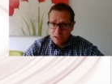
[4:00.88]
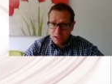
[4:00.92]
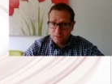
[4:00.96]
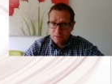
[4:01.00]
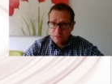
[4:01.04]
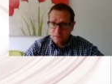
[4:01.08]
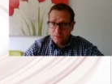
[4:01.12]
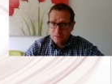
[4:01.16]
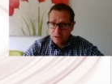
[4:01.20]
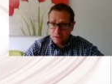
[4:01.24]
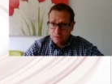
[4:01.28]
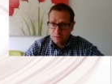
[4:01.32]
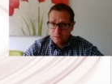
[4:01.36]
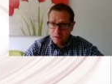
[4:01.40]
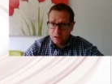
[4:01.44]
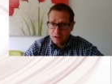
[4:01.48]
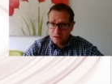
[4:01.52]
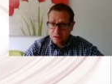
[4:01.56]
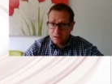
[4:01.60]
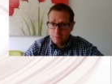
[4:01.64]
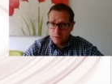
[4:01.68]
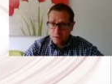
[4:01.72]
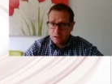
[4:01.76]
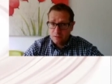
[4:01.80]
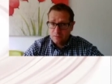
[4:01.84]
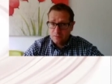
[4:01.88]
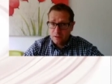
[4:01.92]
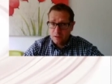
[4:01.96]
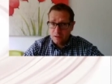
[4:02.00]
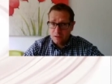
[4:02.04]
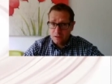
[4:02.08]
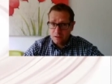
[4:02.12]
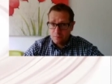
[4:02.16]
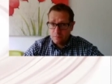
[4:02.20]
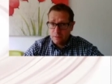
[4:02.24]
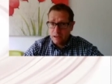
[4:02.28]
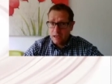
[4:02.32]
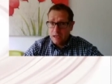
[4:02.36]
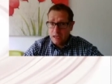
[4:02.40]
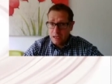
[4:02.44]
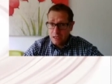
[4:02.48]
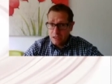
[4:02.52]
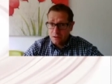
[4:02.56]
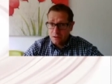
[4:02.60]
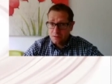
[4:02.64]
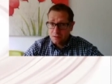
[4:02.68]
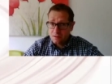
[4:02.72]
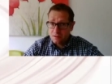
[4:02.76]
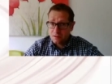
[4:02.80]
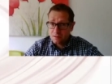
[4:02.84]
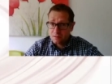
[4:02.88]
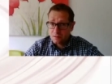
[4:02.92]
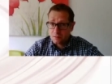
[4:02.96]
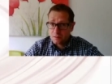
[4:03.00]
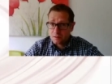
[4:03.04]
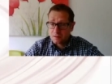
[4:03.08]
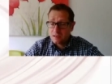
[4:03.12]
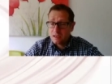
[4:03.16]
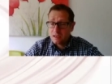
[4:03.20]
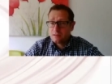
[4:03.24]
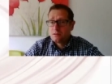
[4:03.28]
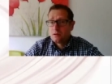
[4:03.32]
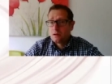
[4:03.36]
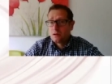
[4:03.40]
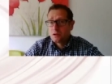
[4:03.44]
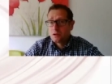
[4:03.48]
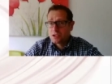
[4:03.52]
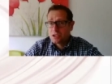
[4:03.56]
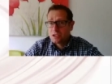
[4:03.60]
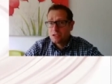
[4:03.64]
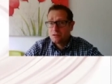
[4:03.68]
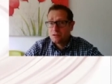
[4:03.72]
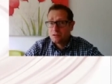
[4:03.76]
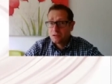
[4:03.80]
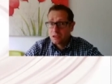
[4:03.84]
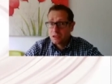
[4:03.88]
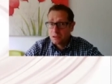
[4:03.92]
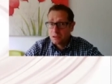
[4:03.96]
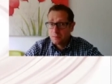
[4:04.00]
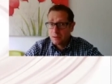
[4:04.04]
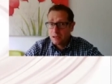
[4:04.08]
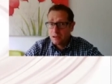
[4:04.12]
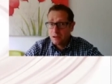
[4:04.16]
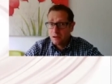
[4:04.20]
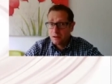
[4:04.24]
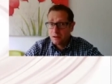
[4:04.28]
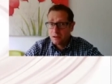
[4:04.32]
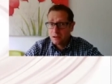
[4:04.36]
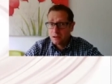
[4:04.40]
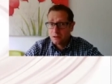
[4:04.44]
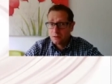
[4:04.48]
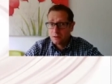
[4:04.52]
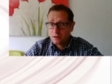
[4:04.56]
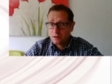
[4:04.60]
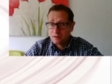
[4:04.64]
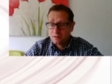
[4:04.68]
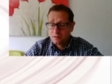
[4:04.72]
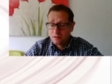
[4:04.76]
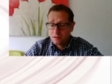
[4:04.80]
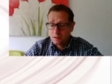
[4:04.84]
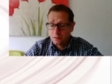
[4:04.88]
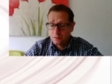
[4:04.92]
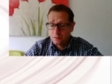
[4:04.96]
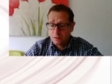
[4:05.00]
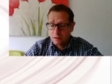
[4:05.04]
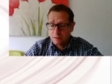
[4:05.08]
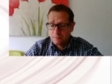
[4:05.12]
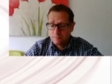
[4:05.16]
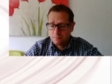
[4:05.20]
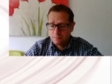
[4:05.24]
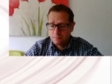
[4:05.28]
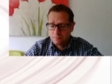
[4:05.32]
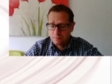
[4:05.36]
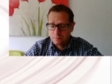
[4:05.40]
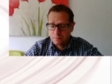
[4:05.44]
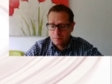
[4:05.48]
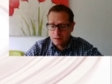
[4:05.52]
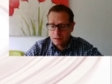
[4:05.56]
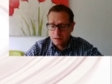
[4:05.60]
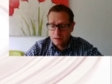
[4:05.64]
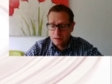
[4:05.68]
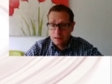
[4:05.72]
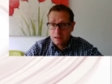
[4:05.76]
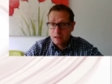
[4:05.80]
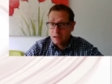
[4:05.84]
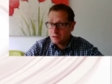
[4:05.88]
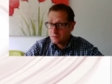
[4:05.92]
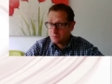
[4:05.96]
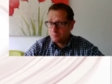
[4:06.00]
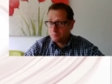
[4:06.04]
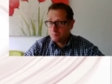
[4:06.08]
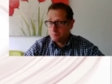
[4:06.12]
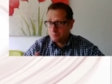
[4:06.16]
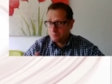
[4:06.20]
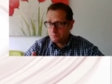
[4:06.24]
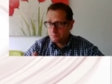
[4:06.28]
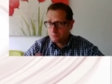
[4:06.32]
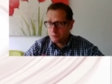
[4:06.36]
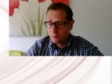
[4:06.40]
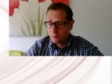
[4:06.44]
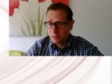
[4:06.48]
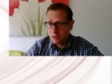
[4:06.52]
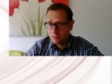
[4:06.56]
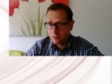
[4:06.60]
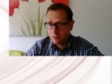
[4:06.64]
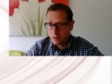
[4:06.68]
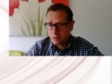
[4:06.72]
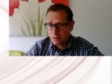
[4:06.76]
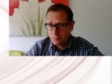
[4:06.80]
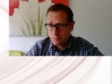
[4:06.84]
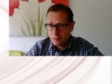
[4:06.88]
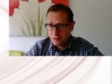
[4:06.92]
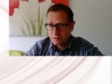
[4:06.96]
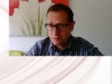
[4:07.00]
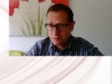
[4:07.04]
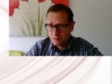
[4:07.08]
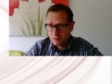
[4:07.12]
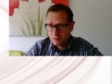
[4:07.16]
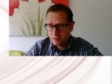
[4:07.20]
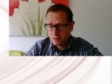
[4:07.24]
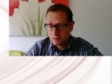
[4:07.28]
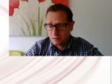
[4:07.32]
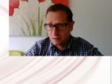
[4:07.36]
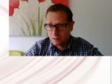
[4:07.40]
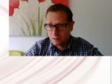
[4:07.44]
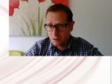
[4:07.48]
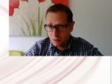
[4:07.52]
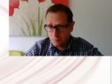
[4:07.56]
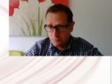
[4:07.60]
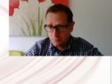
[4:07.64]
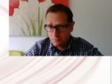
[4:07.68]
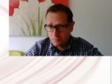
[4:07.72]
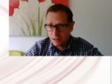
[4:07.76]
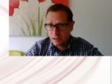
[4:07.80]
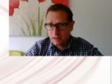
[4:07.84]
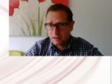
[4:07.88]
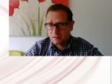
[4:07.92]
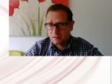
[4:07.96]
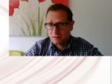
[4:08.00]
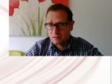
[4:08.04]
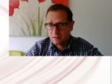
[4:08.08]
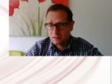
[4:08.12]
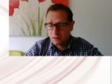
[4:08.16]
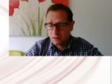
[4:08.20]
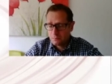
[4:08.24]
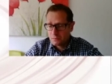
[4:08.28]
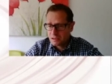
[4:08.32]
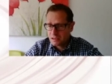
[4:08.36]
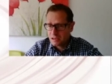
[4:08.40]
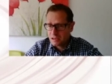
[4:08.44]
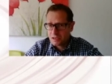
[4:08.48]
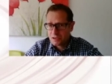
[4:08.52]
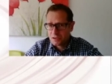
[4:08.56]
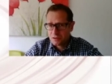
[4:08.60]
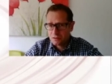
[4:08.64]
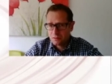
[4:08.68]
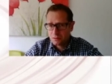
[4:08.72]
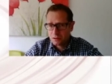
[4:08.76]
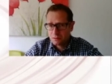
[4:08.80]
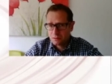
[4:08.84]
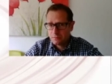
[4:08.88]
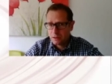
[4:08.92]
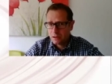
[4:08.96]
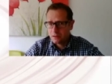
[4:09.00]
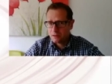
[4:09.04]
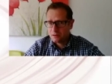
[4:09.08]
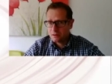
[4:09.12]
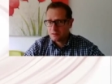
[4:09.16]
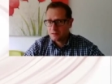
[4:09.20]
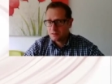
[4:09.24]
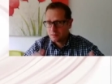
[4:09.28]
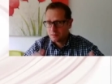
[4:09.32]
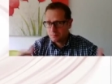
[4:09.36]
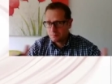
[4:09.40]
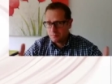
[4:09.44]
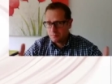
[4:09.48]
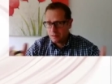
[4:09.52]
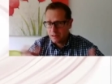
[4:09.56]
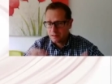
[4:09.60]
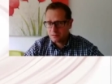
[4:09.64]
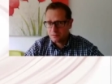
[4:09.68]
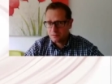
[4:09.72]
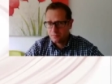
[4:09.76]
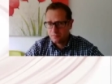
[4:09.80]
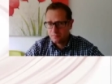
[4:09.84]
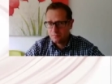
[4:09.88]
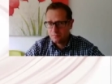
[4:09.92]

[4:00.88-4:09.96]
everything within a smartphone is made using the sort of technologies you're going to be learning on this degree. It's probably one of the most complex computational components as